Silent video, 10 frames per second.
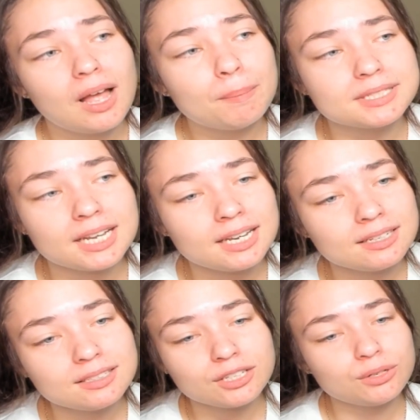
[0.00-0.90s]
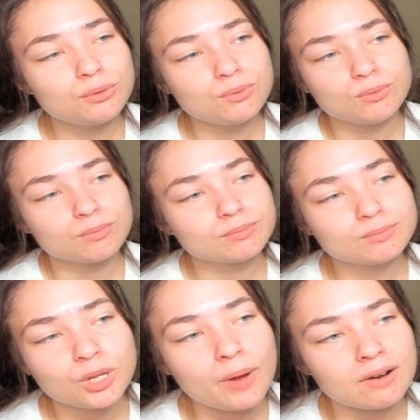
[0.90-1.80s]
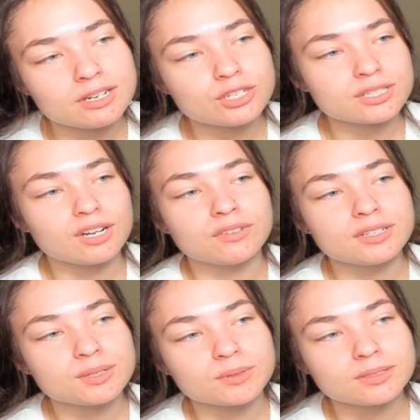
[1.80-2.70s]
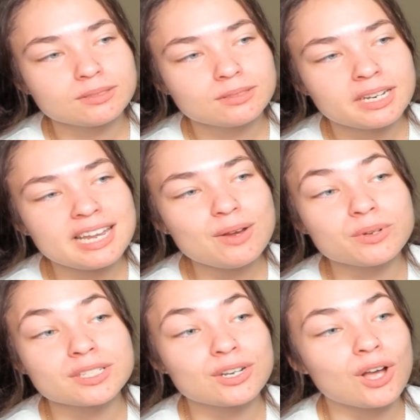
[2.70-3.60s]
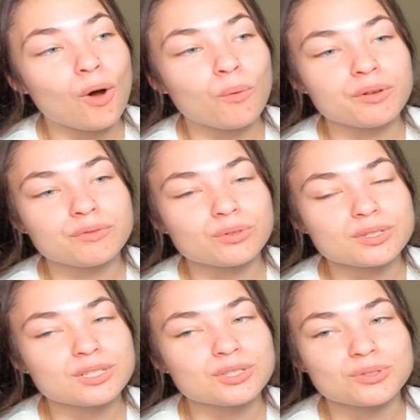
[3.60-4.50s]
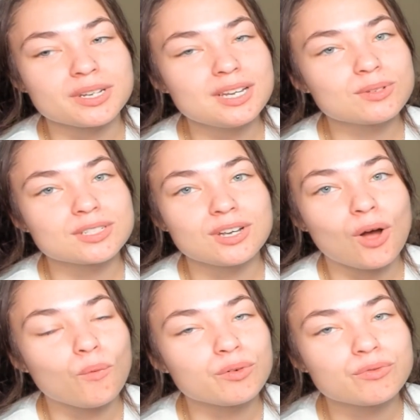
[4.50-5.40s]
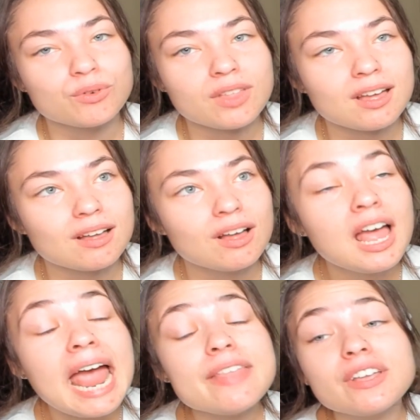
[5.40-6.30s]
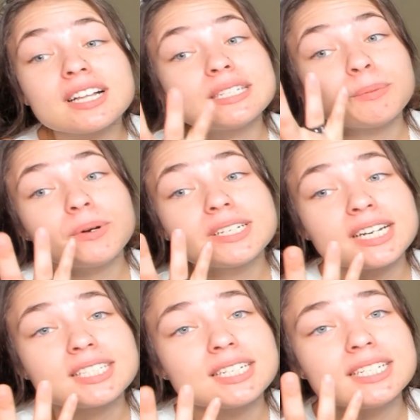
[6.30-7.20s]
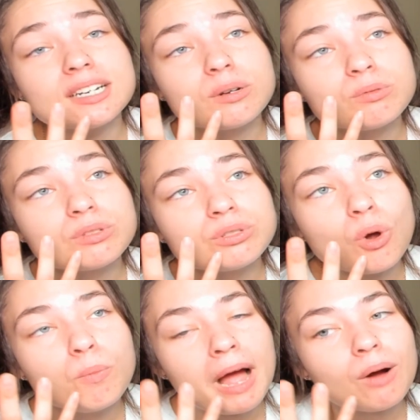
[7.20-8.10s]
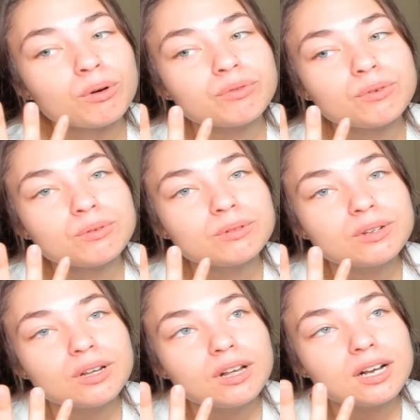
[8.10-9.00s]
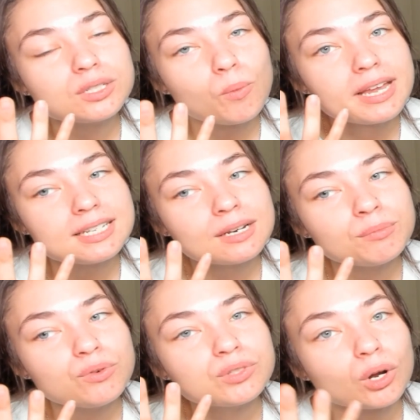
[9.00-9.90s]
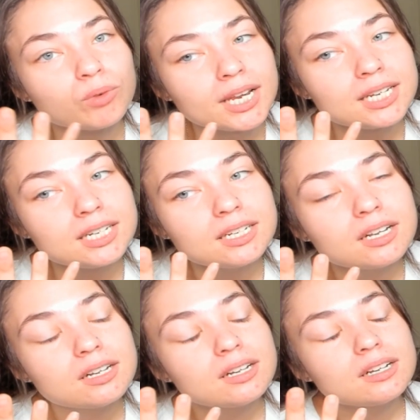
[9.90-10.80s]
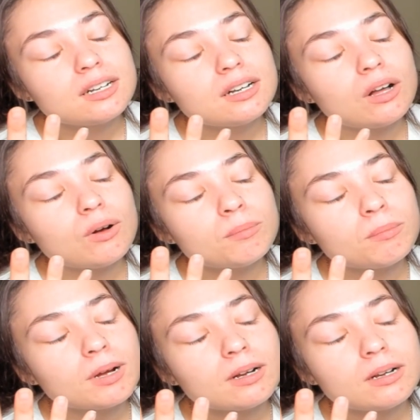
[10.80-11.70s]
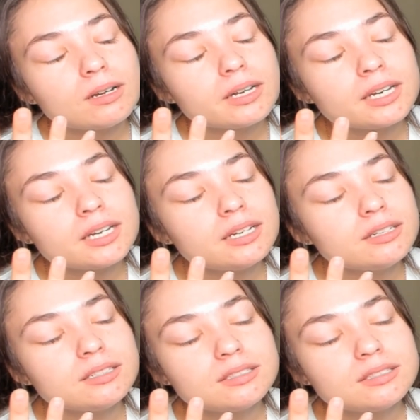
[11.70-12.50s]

but Ten you you outdid yourself on this one. He was going for the central. He was going for the and the contemporary dance that he did. It was so powerful because the way he ten moves already. Oh my god, he